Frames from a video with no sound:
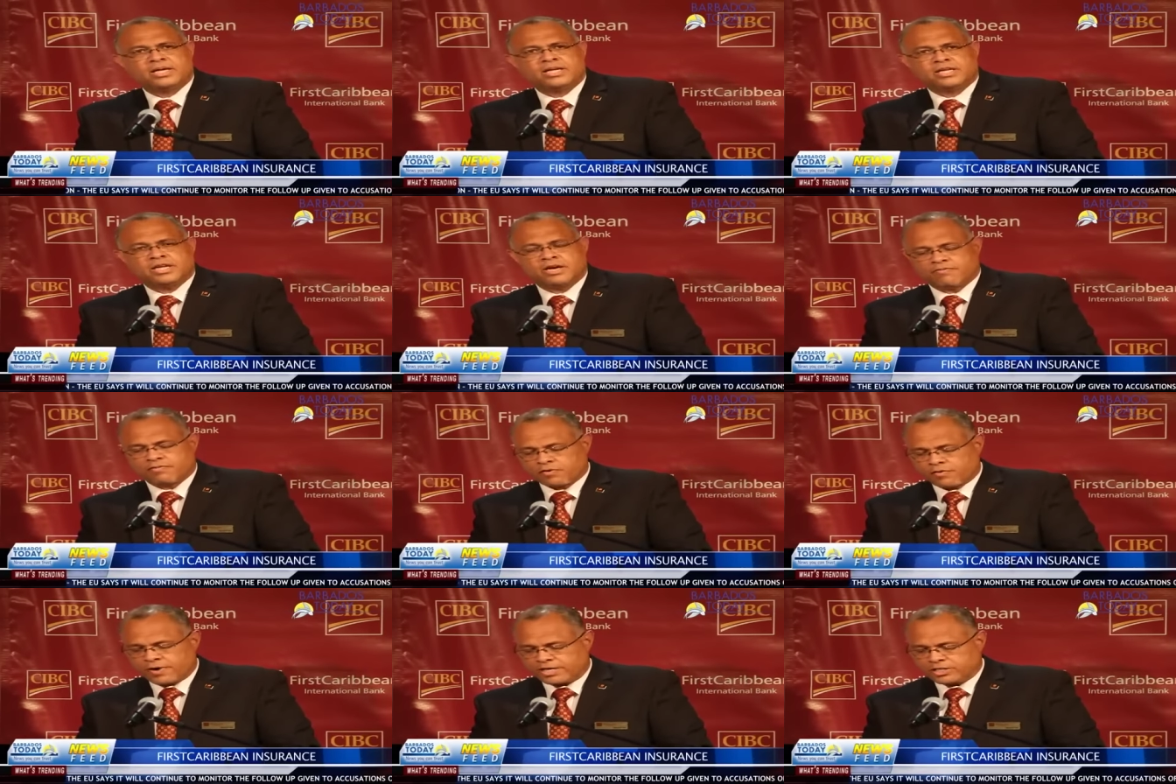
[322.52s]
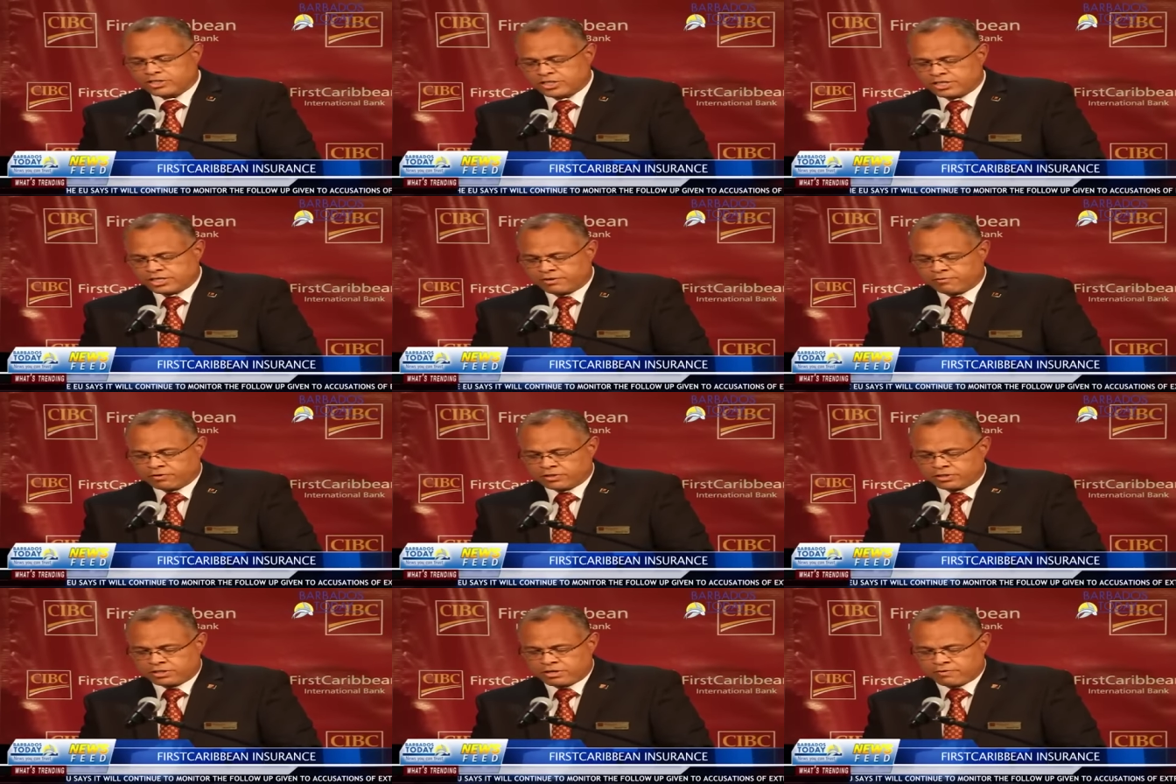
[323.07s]

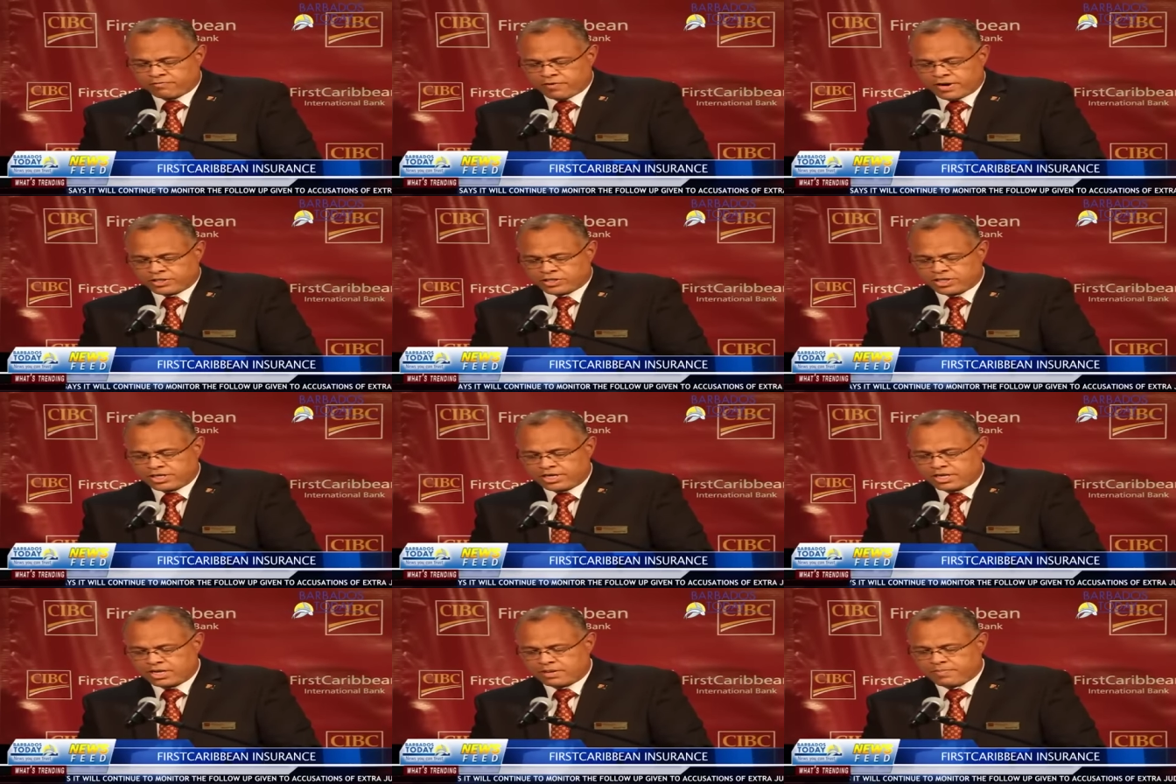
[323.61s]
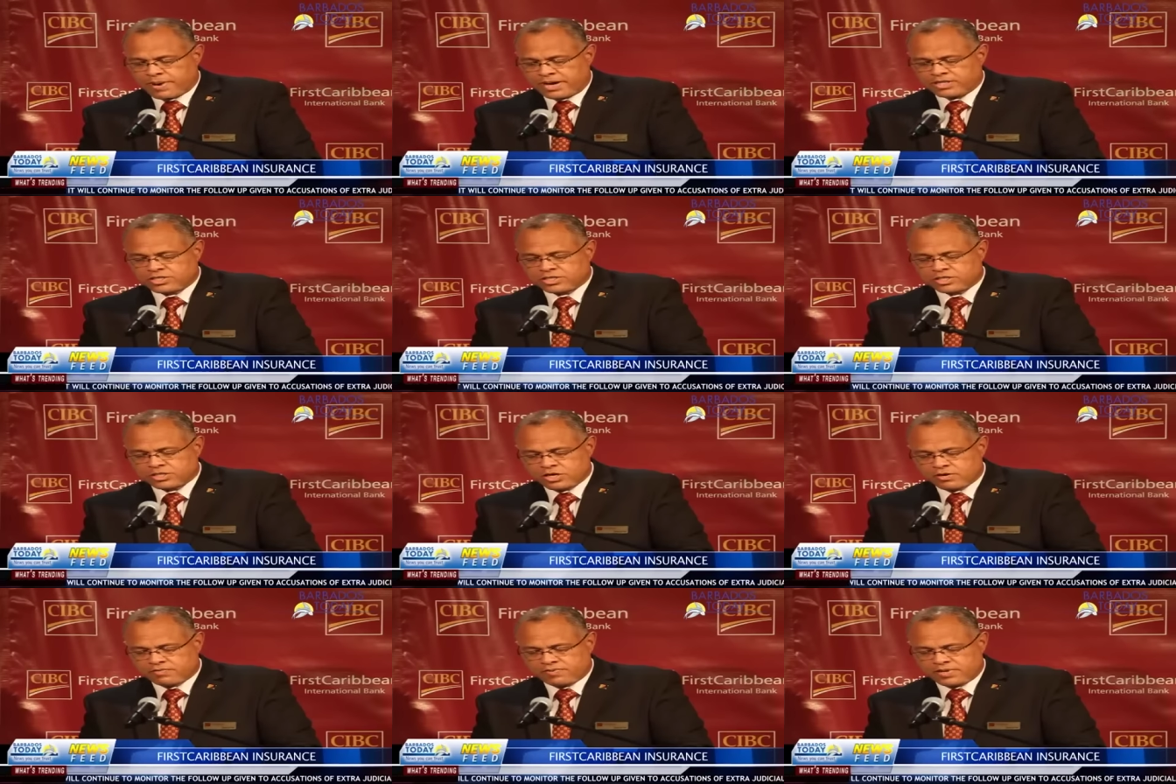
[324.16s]
differentiated by
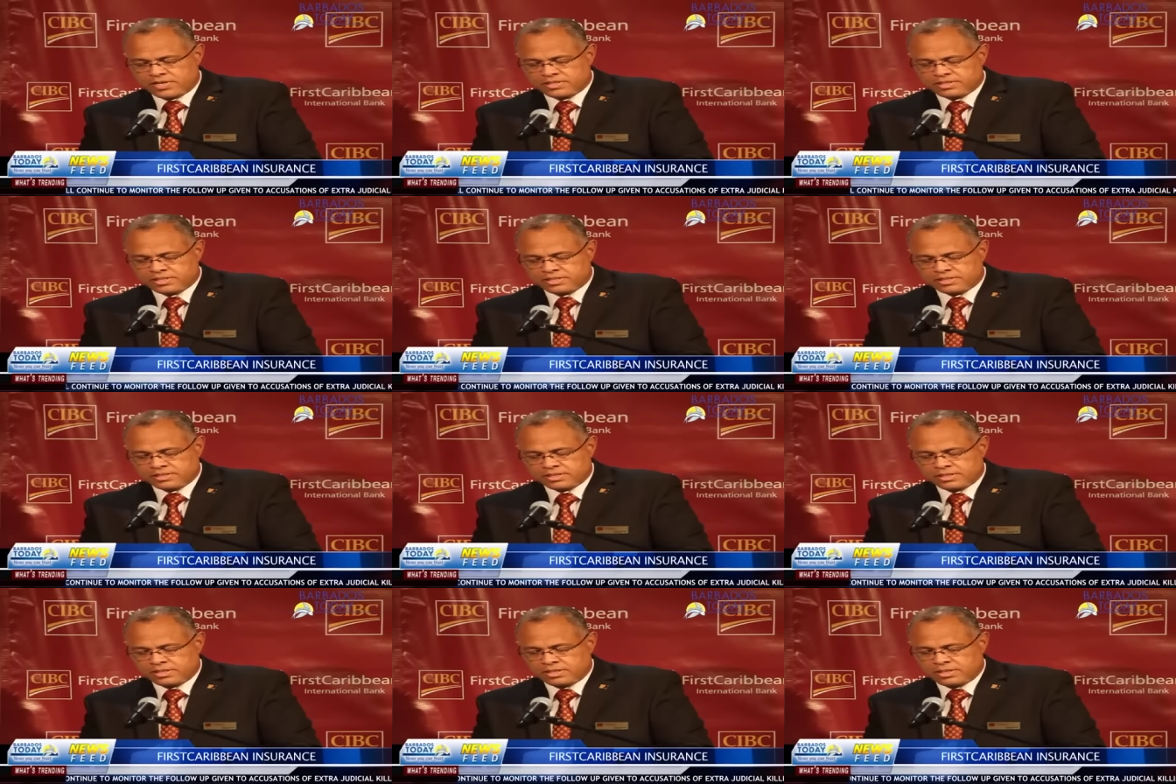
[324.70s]
surface,